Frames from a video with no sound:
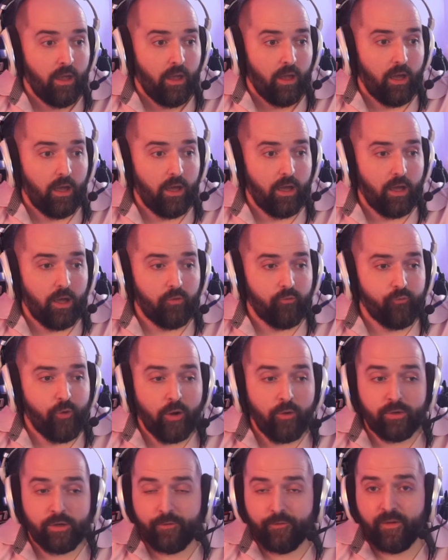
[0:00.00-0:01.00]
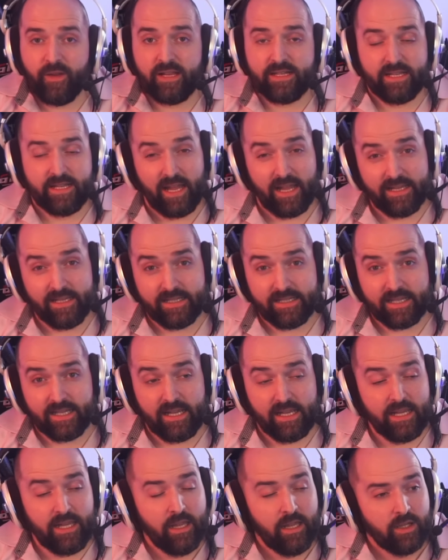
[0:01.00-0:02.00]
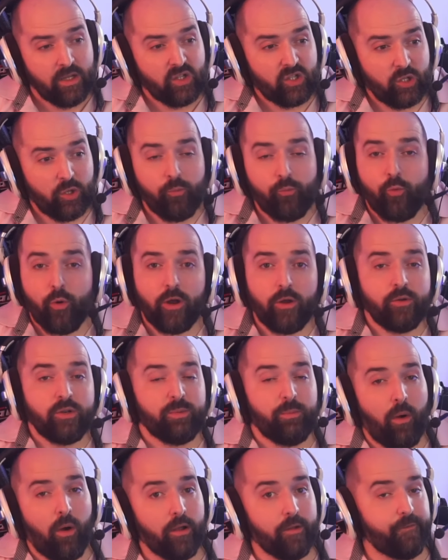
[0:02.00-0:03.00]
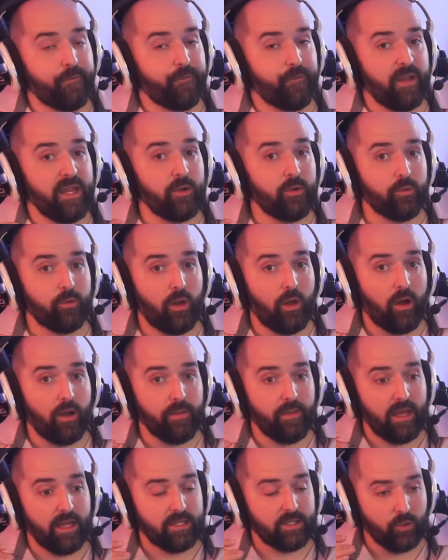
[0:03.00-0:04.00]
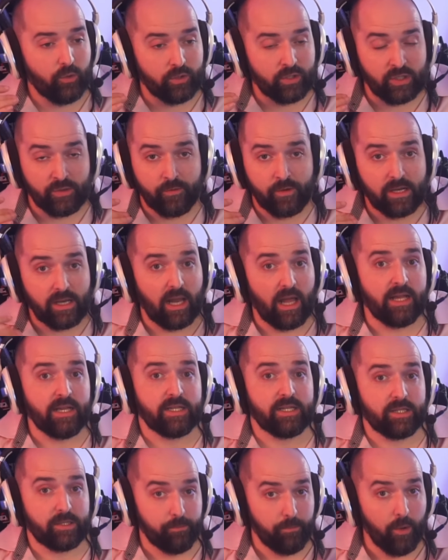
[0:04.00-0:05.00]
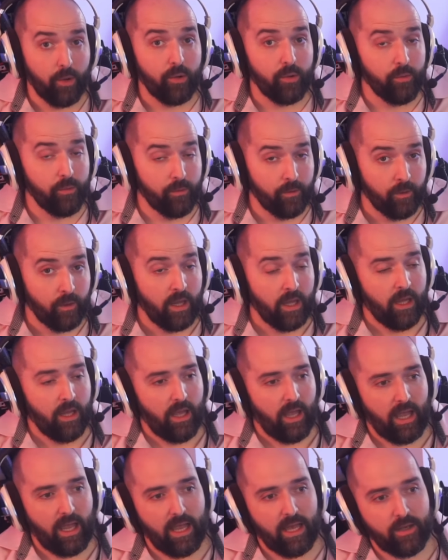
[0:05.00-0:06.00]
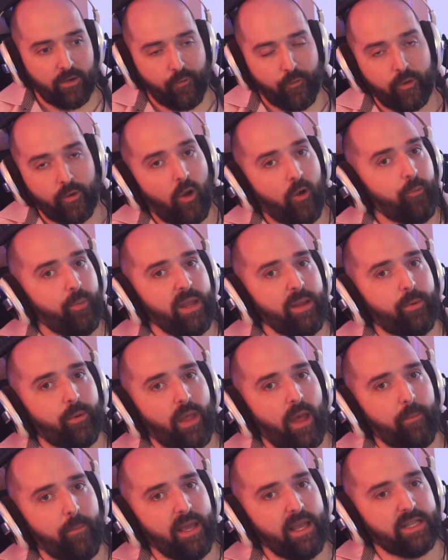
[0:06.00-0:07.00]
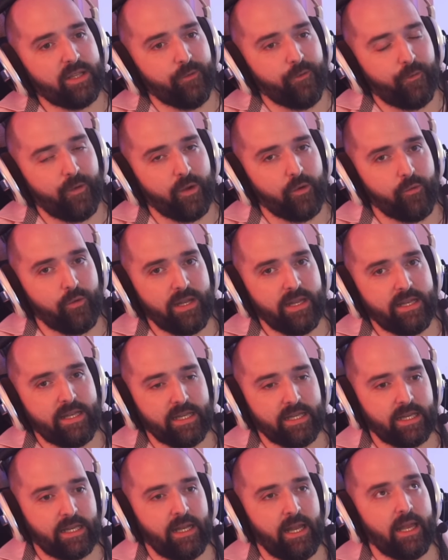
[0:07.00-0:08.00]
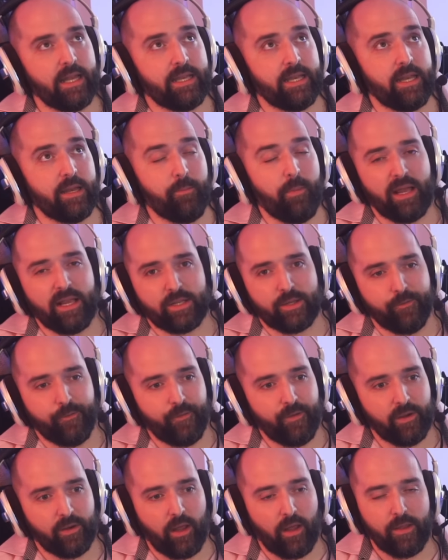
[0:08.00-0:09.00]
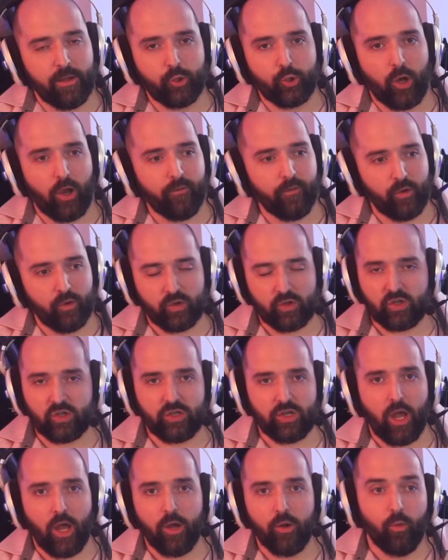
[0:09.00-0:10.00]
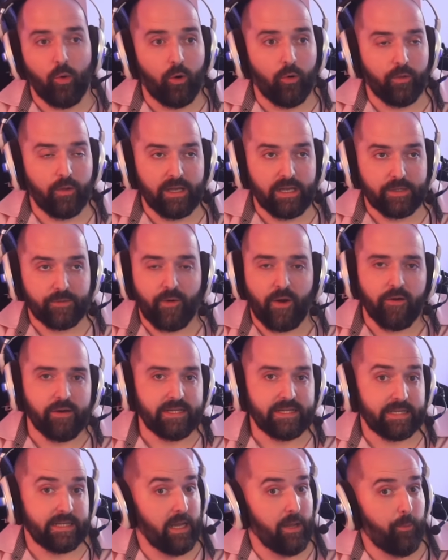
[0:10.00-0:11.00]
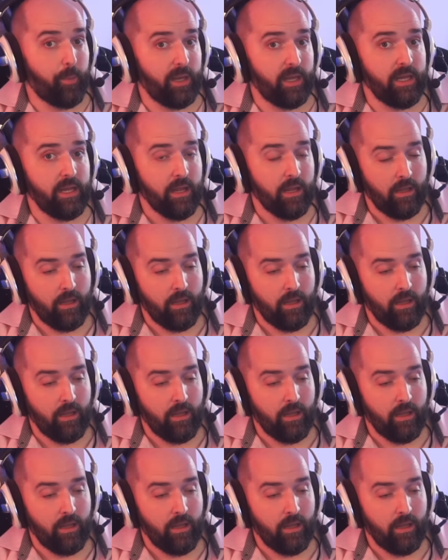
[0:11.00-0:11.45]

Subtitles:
Road effect in AC, some roads might feel like they're sort of glass smooth, and for a lot of people that makes them feel really disconnected. It makes them feel like they're driving on snow, or that it's very slippy.